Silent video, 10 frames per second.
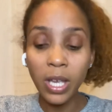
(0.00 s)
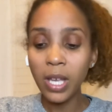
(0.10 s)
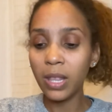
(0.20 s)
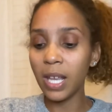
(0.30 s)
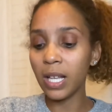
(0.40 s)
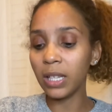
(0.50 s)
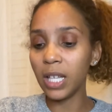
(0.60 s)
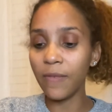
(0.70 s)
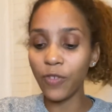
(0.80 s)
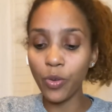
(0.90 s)
They could
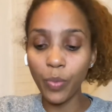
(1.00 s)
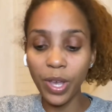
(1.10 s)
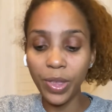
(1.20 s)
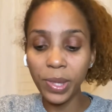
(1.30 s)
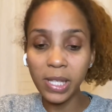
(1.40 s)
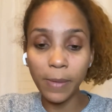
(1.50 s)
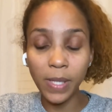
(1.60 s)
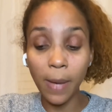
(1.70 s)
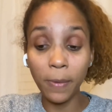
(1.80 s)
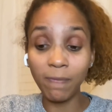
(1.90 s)
leave you with some
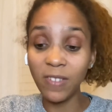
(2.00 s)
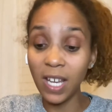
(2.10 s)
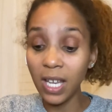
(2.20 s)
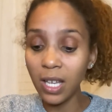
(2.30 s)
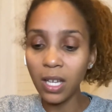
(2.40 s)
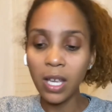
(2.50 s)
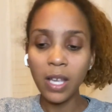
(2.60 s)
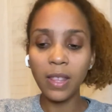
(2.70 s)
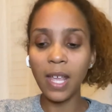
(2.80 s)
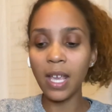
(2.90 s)
type of debt.
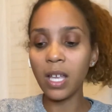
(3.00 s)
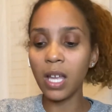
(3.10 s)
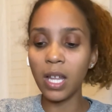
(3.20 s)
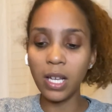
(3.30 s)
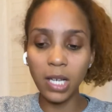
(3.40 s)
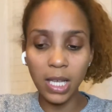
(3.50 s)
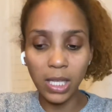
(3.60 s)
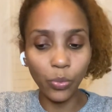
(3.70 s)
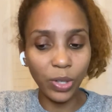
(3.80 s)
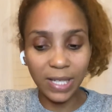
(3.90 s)
They could need
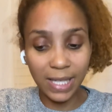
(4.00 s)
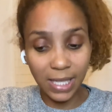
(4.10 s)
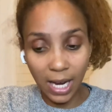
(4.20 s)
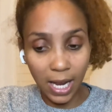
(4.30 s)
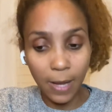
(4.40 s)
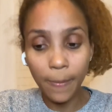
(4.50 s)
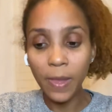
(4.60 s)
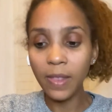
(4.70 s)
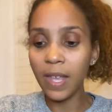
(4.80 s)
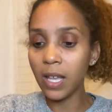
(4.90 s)
somewhere to stay.
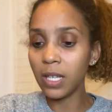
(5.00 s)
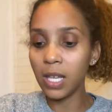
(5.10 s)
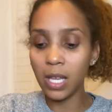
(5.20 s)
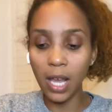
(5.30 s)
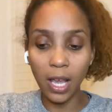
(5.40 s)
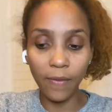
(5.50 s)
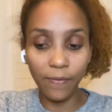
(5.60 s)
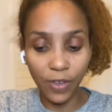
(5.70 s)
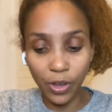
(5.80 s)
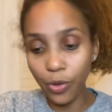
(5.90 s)
They could need a
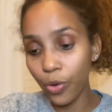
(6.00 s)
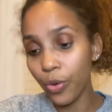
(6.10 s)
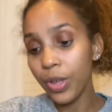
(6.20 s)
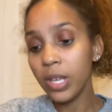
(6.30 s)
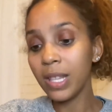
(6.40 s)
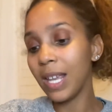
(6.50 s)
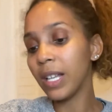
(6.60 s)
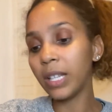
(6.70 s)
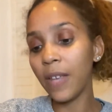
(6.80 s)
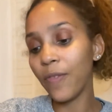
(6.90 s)
vehicle. They
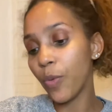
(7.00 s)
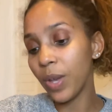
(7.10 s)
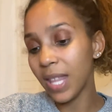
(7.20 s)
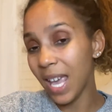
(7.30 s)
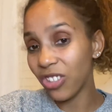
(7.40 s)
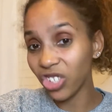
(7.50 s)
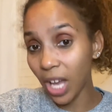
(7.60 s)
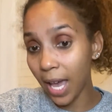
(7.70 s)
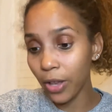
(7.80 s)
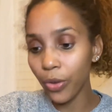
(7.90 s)
could leave you with a
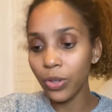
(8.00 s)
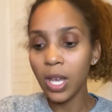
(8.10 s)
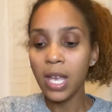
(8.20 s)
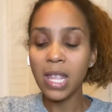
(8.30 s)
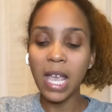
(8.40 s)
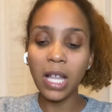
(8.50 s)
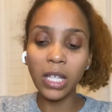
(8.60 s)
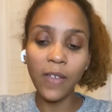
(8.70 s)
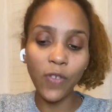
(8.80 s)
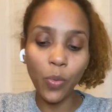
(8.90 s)
child. They could
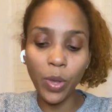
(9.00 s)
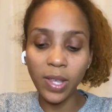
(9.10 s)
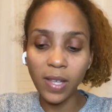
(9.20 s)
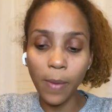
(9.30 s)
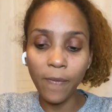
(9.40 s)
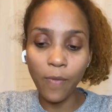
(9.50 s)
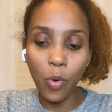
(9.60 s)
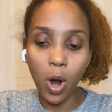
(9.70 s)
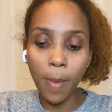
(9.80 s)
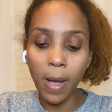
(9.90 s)
leave you with some
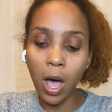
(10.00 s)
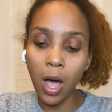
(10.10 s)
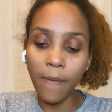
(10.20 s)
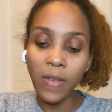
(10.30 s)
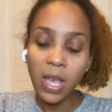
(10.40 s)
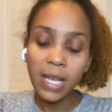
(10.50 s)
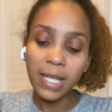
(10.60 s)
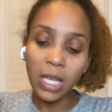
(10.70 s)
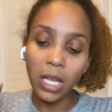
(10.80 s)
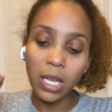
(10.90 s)
form of
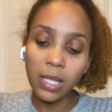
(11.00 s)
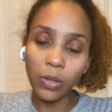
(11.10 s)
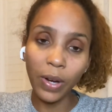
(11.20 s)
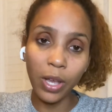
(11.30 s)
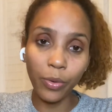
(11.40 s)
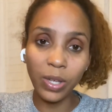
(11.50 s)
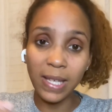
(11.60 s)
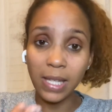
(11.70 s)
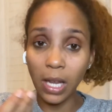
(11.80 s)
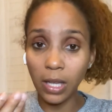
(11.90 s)
sickness or illness
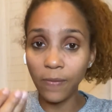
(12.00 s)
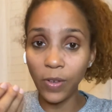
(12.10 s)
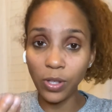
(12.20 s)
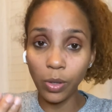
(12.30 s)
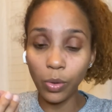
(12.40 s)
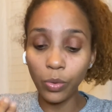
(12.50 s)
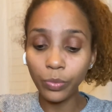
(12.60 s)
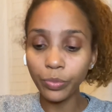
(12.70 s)
that is physical